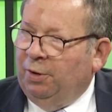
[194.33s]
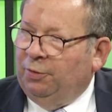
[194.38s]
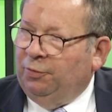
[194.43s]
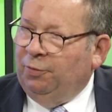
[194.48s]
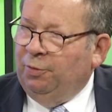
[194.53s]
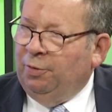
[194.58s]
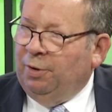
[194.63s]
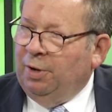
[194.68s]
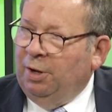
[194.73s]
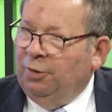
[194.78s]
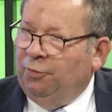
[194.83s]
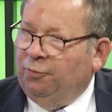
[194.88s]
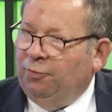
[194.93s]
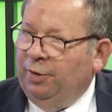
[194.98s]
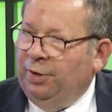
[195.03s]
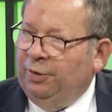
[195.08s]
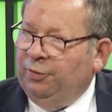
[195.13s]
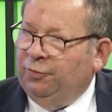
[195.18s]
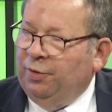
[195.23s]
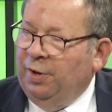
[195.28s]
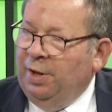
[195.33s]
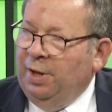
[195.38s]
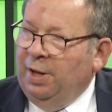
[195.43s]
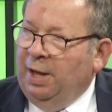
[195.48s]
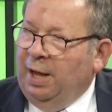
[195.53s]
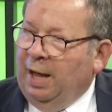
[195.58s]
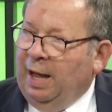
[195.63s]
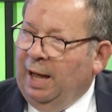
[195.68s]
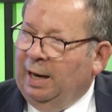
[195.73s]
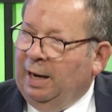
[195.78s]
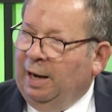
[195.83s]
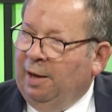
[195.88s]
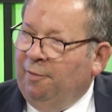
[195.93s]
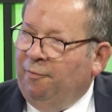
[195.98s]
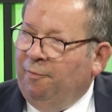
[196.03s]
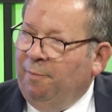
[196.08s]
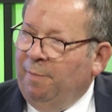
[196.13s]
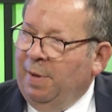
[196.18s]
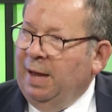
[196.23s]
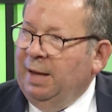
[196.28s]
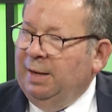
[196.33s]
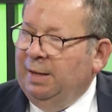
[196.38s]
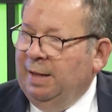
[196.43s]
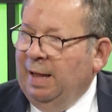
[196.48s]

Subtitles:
our two countries. And I've made